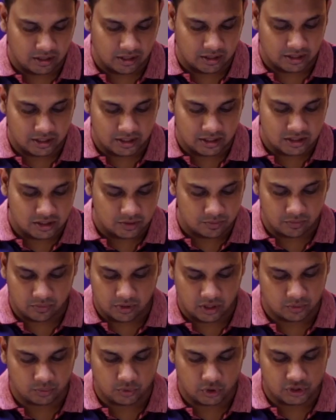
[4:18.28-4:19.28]
contains
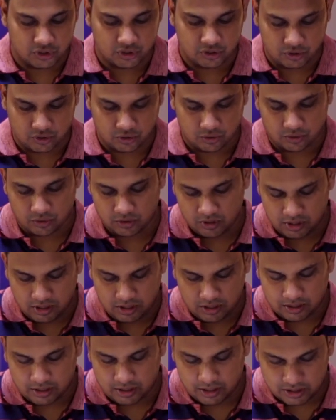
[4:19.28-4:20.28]
smartwatch. So
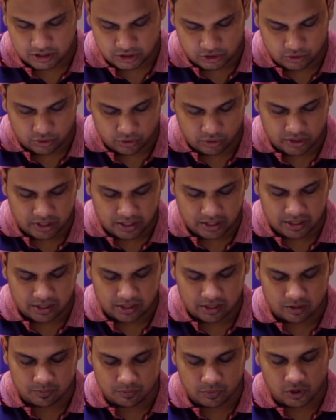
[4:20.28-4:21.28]
let's go ahead
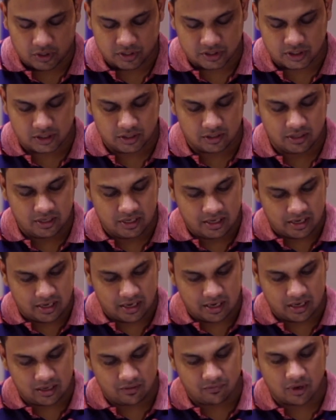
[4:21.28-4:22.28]
and unbox it.
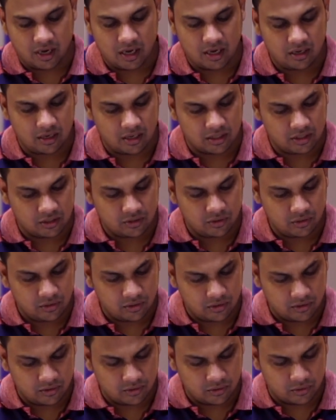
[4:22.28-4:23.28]
And one other
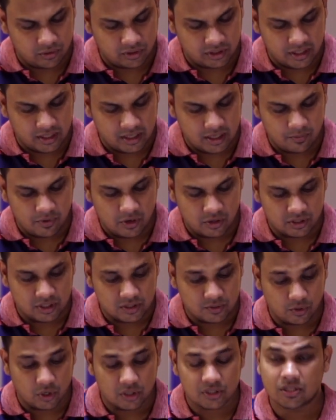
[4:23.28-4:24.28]
good thing about
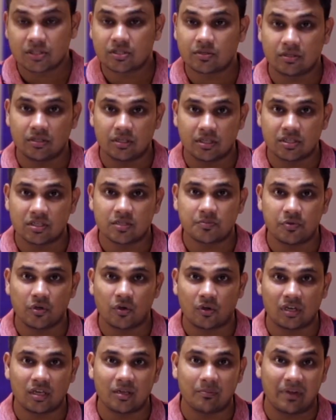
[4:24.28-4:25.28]
this watch is this is
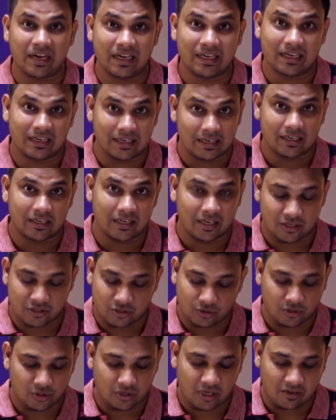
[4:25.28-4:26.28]
purely made in India.
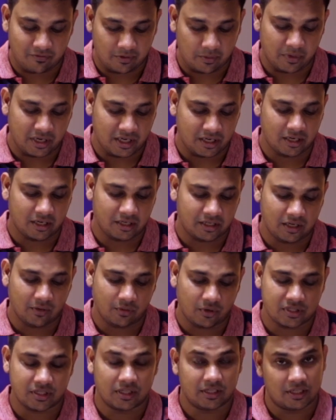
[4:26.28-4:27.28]
So you have a made in India
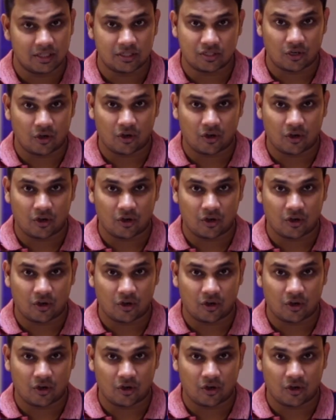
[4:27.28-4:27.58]
watch, and it's